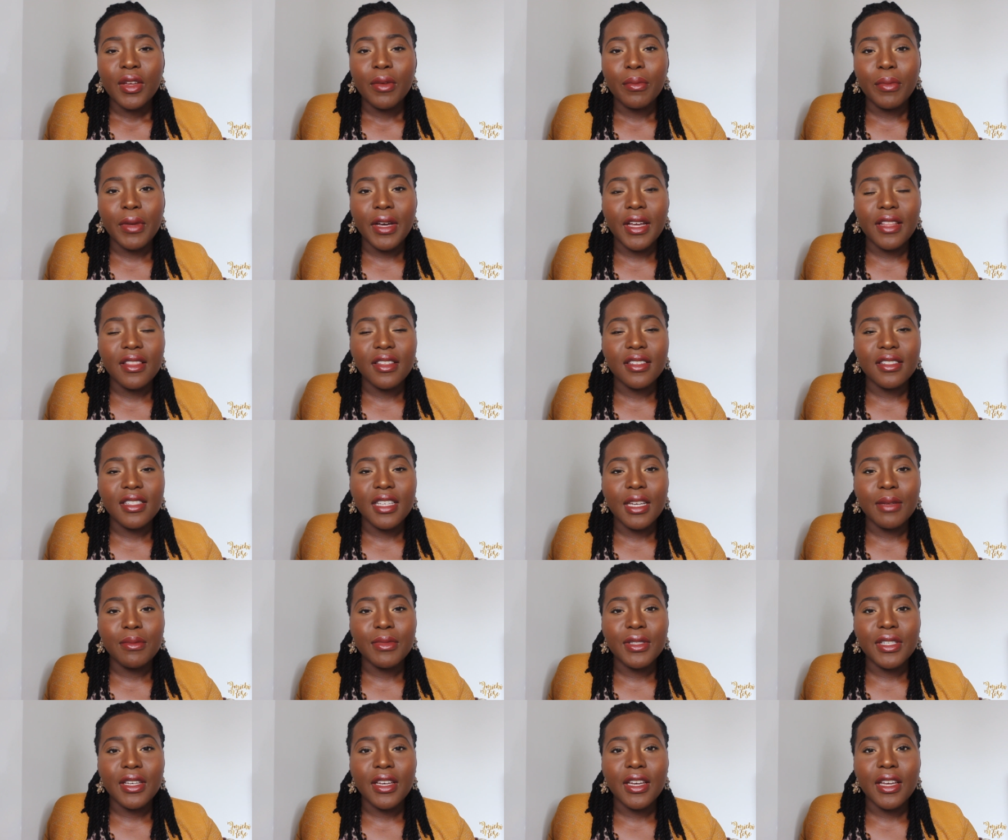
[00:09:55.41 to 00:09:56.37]
but at the
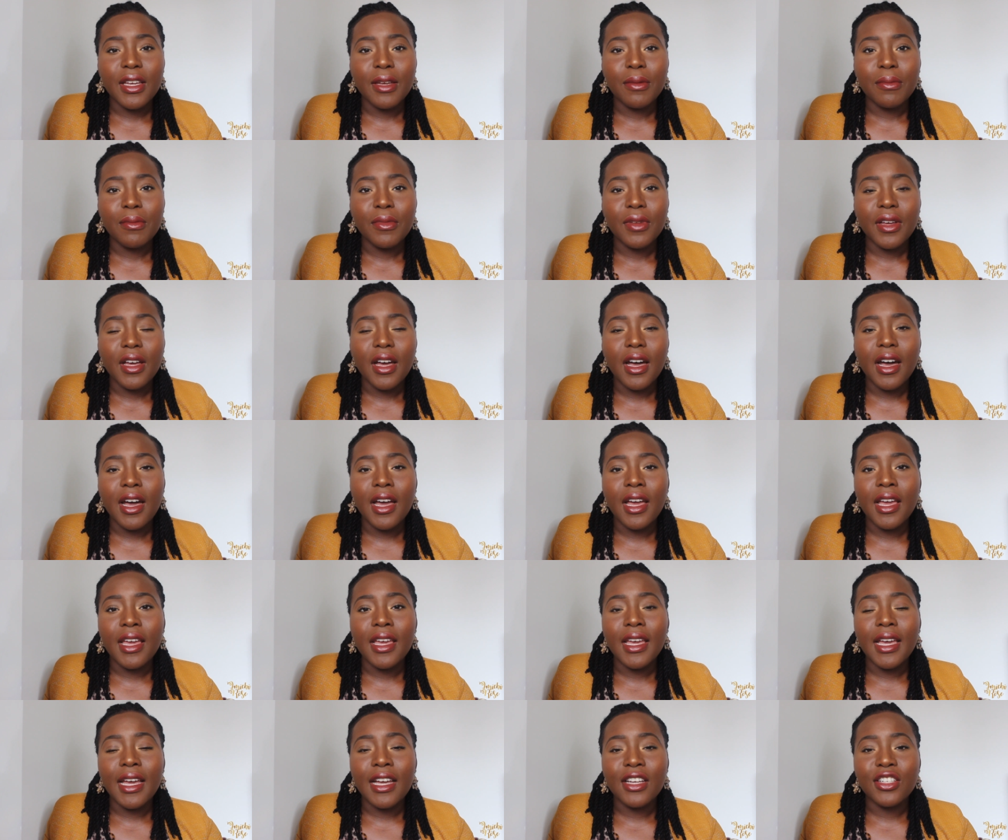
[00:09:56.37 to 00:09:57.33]
same time
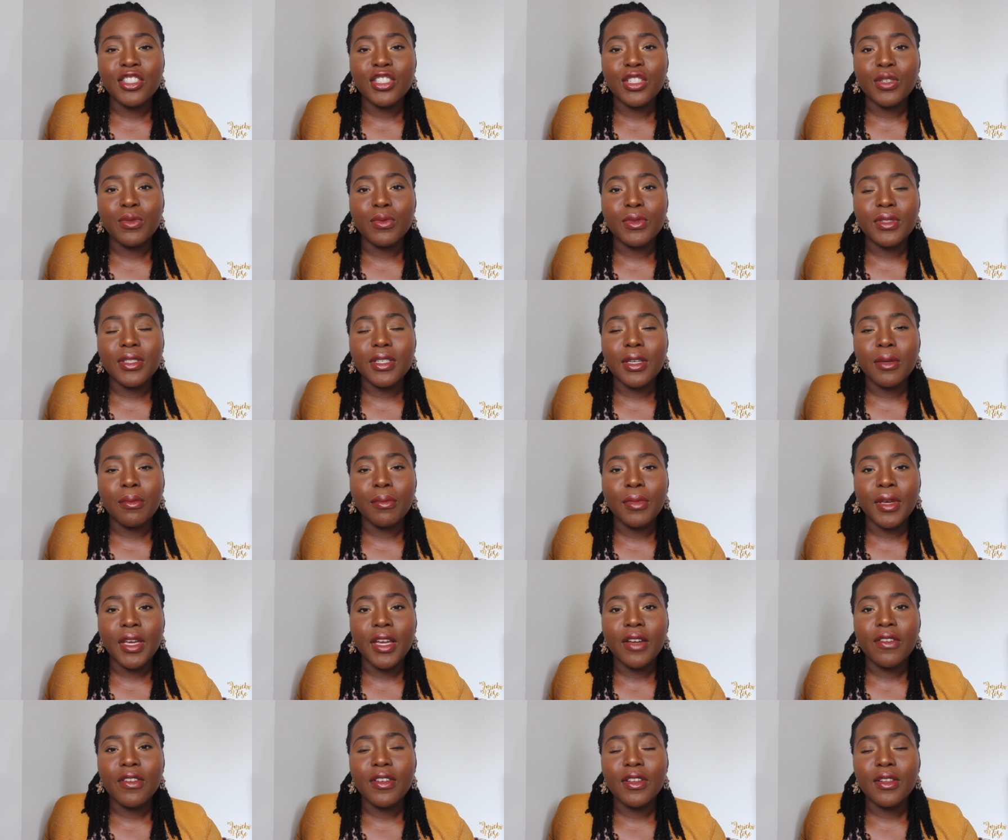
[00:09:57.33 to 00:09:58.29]
I actually was
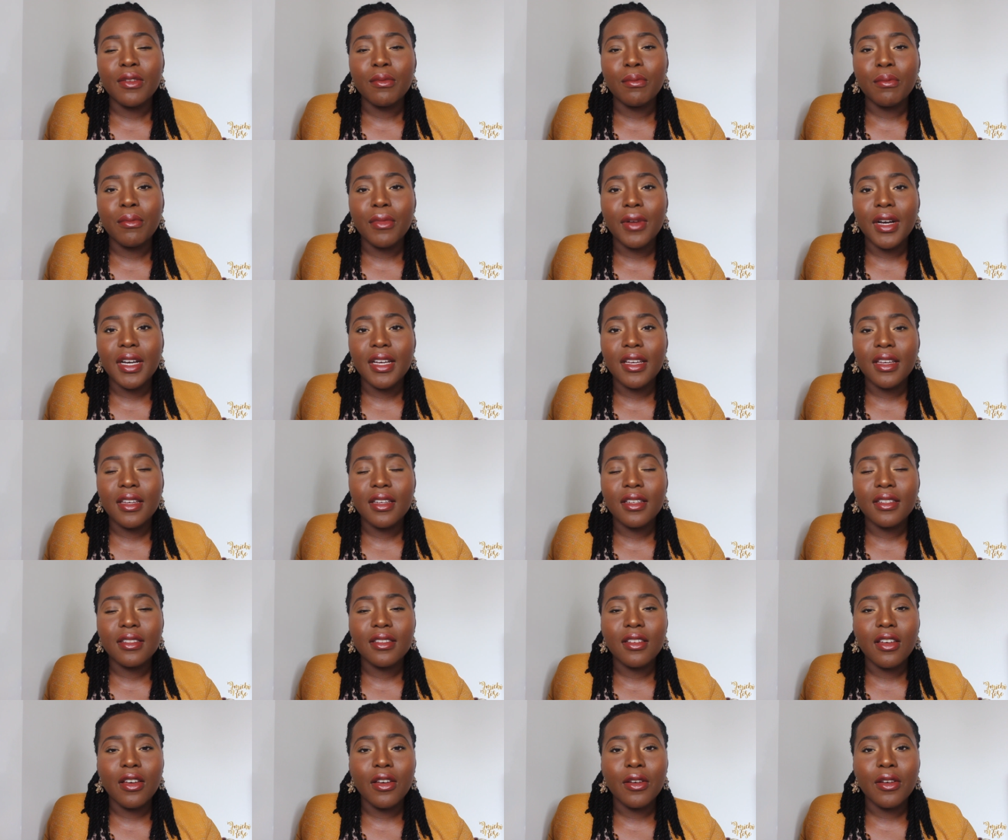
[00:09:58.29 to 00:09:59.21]
comparing my